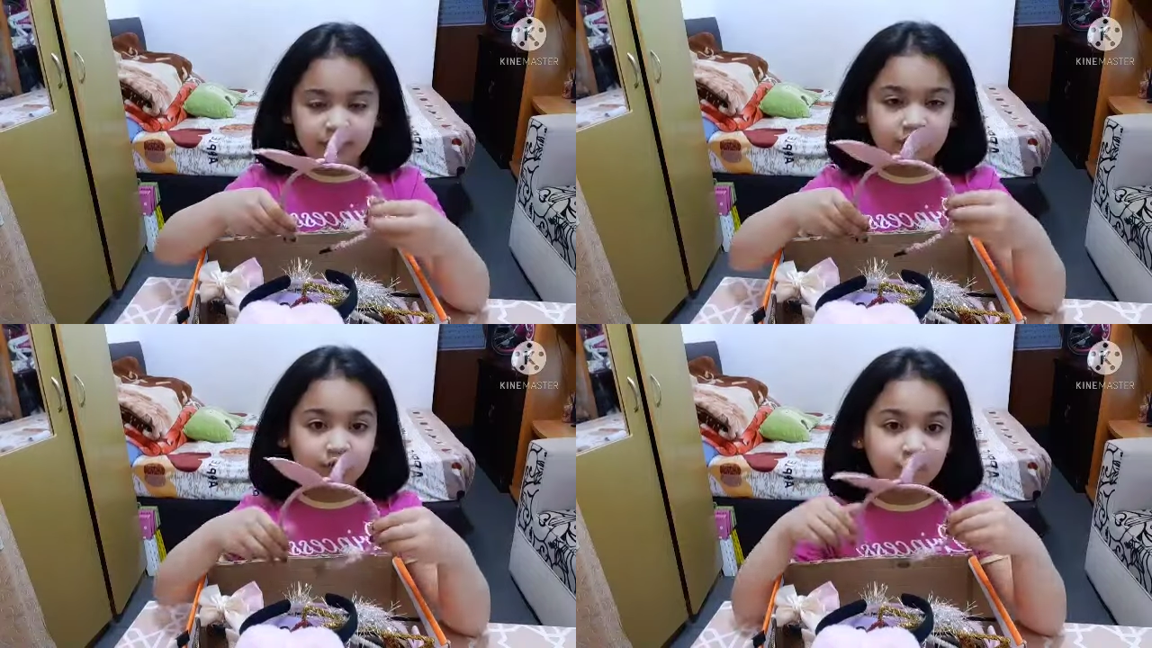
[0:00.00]

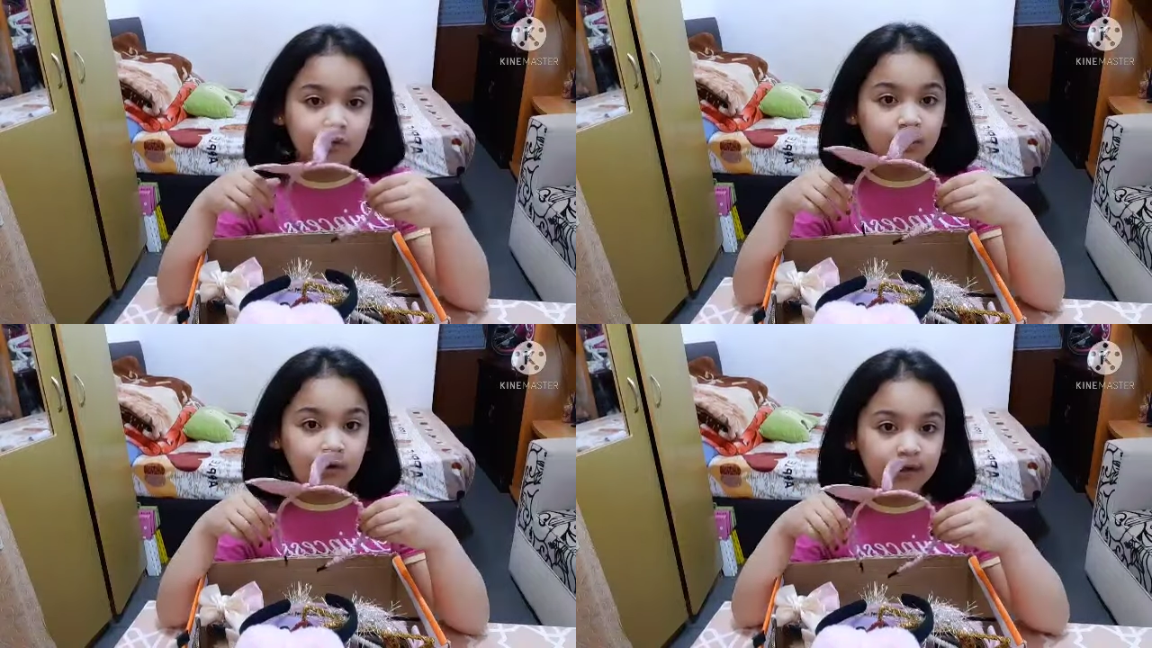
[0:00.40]

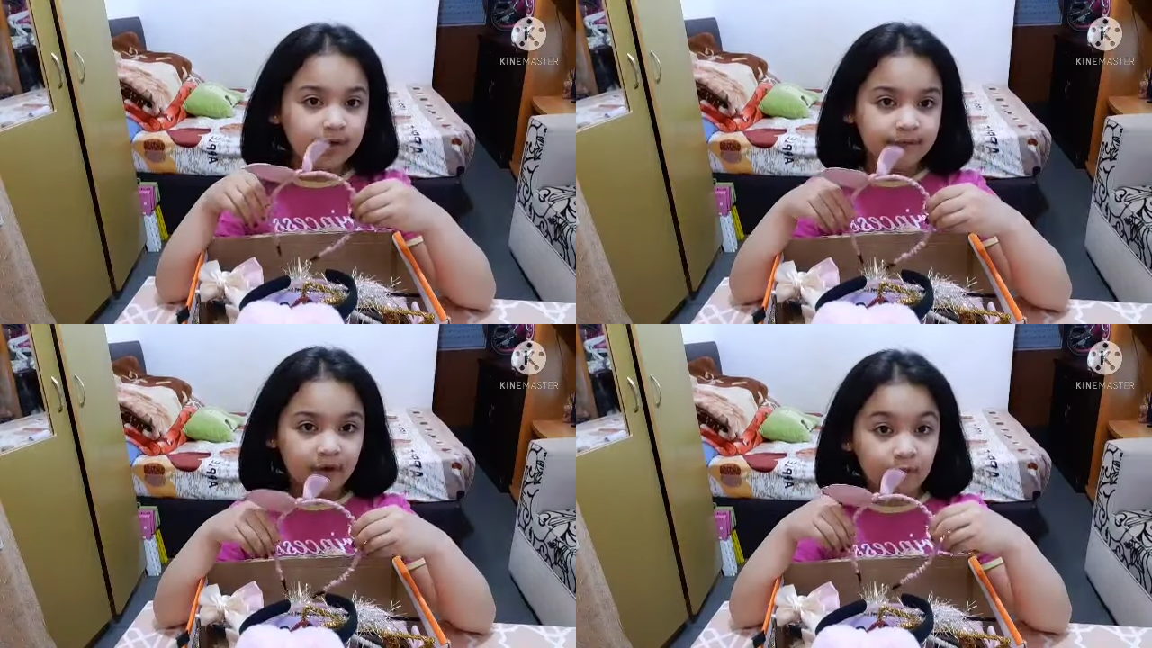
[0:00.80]
school
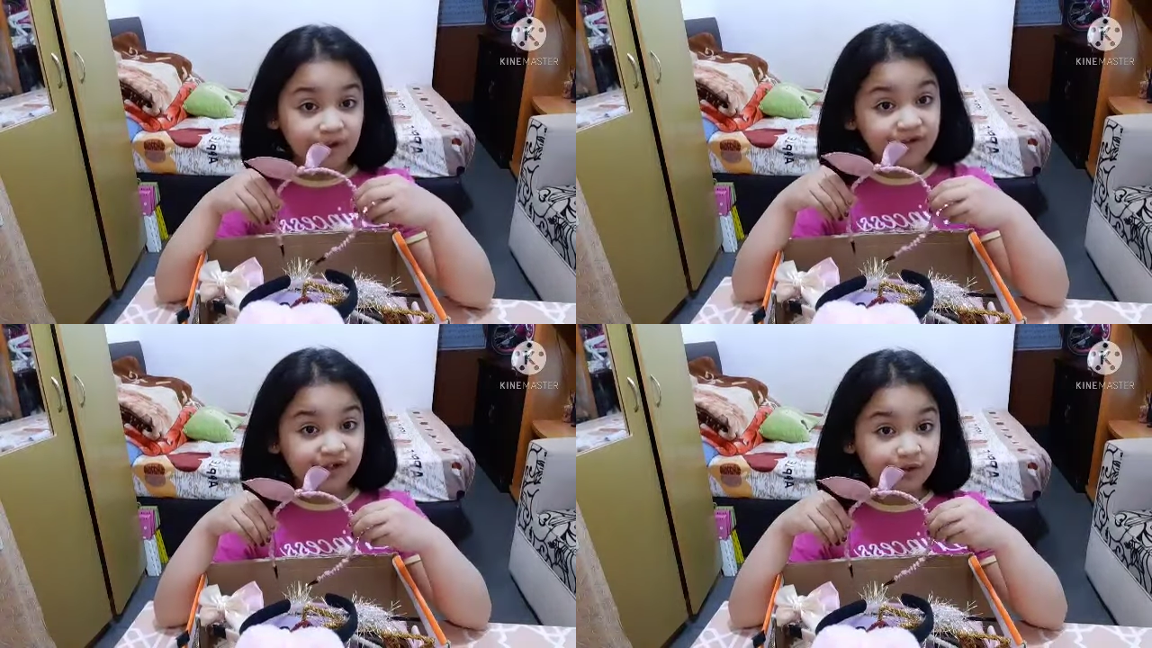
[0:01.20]
if I
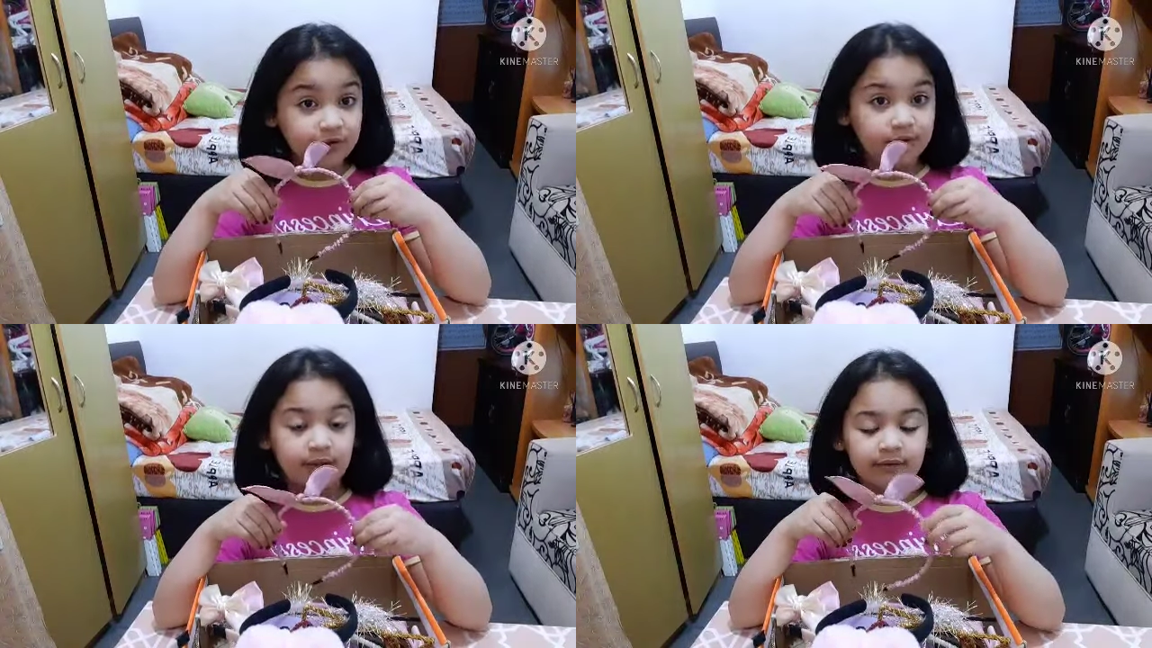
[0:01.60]
want to
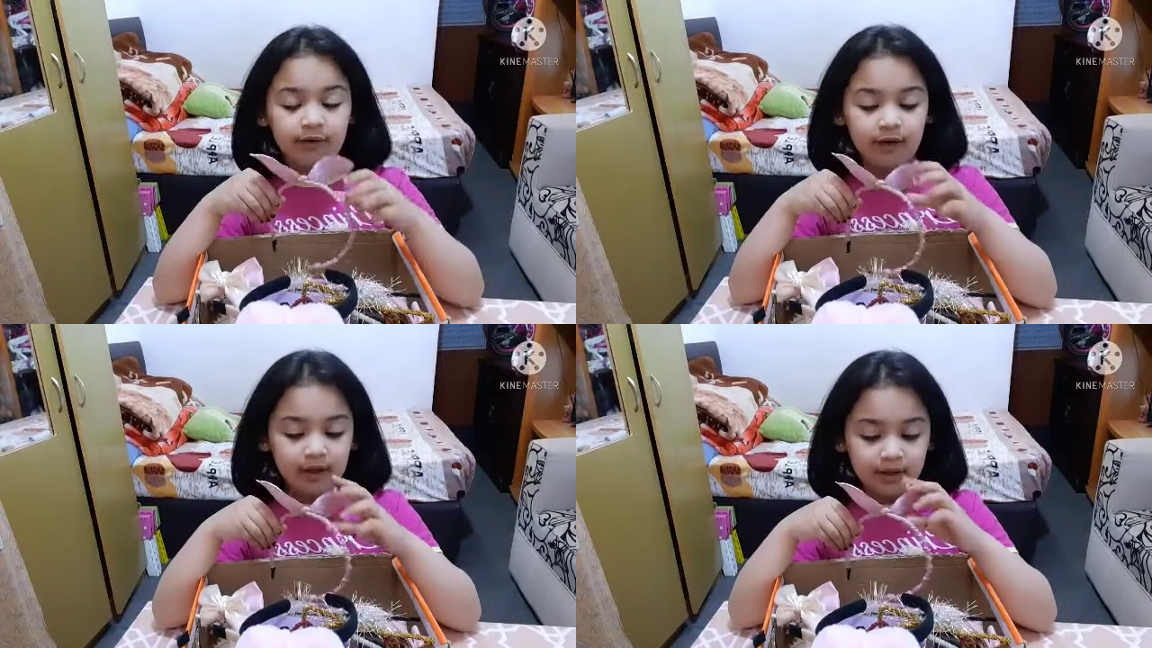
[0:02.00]
use it.
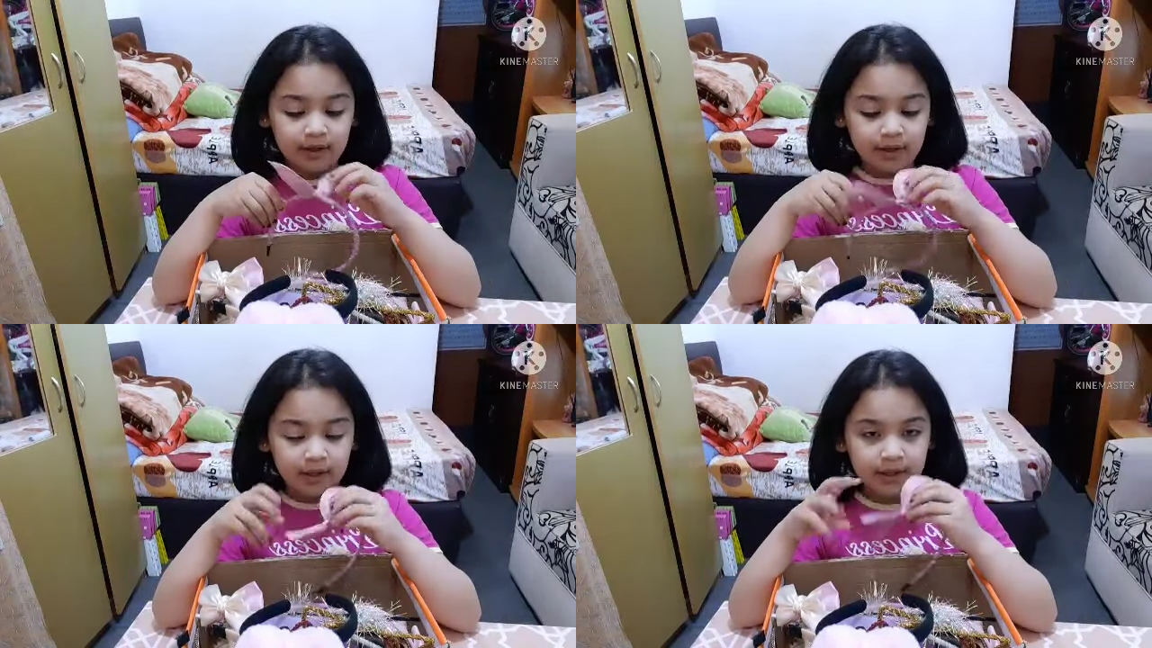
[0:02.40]

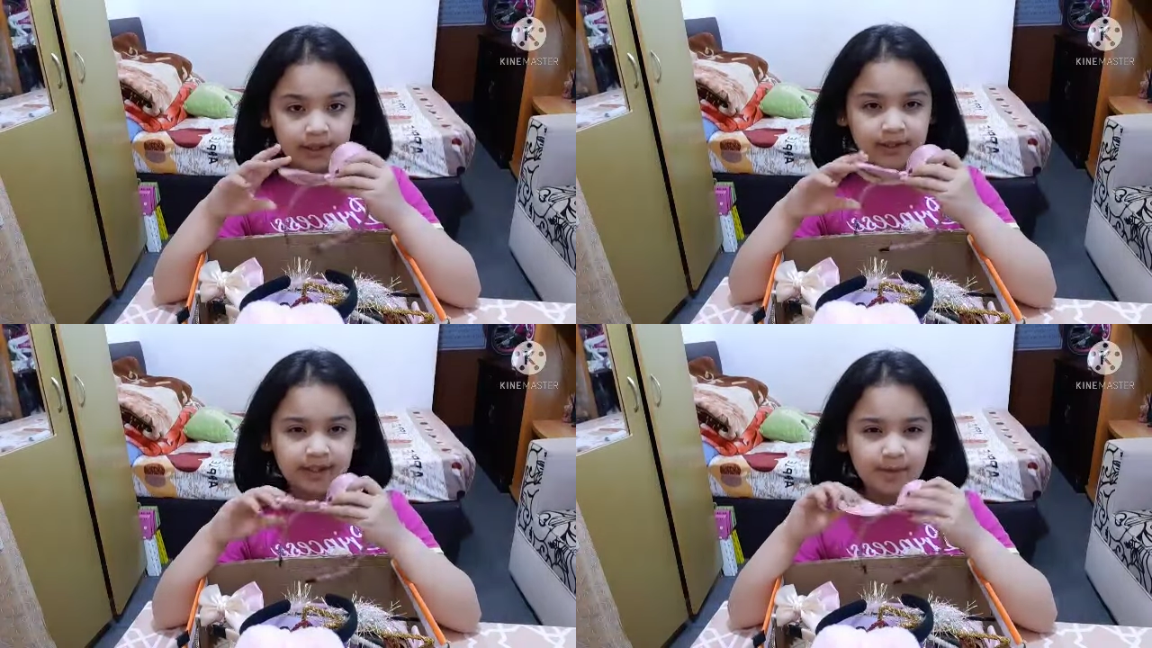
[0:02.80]

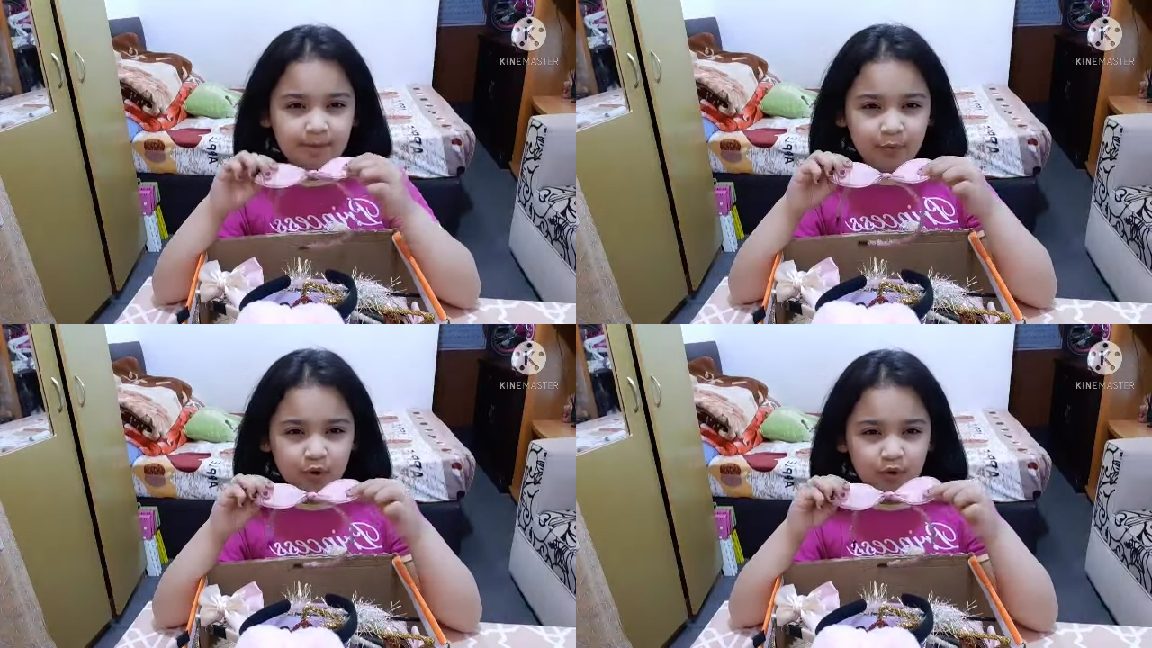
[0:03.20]
And it's a
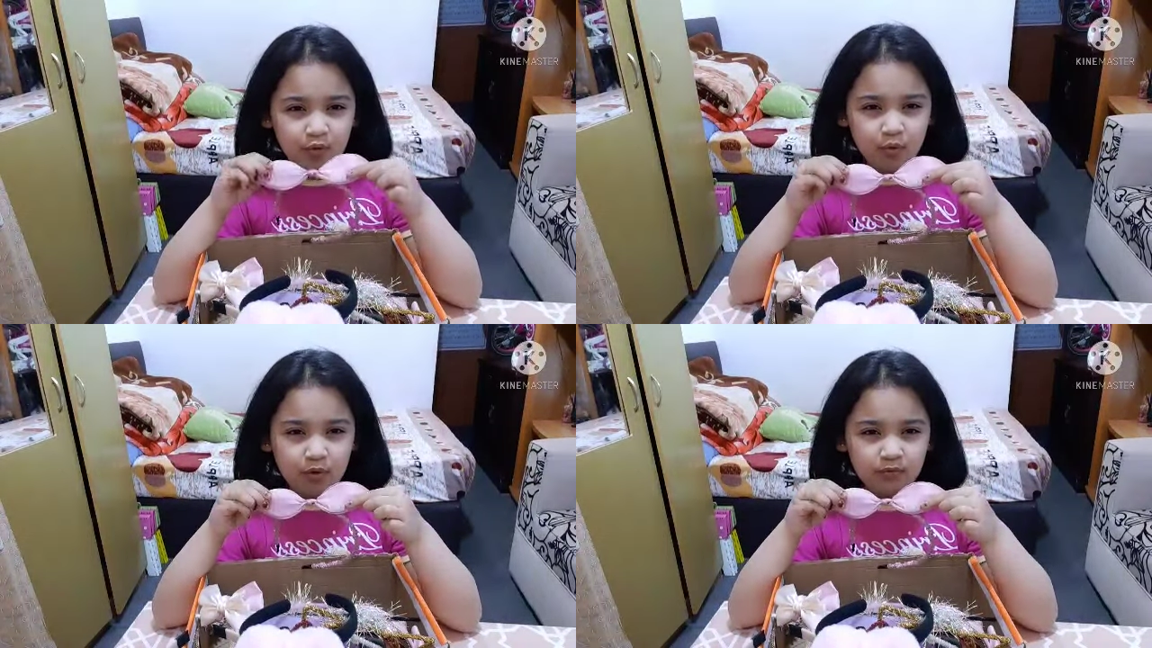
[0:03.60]
bulb.